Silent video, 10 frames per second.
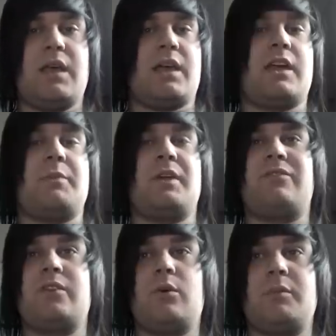
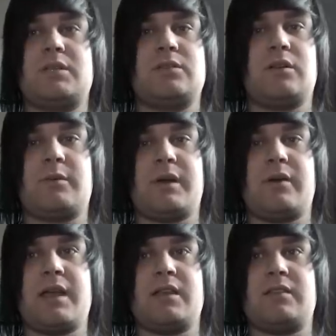If you want me to talk
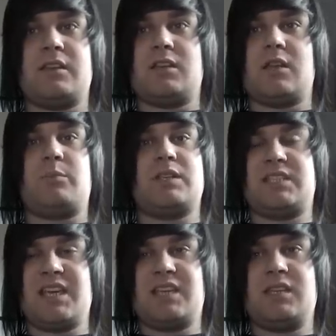about anything
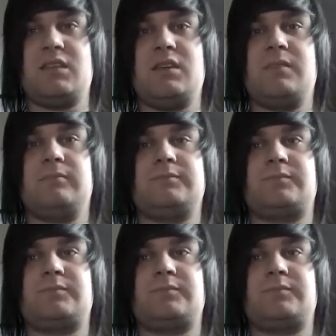particularly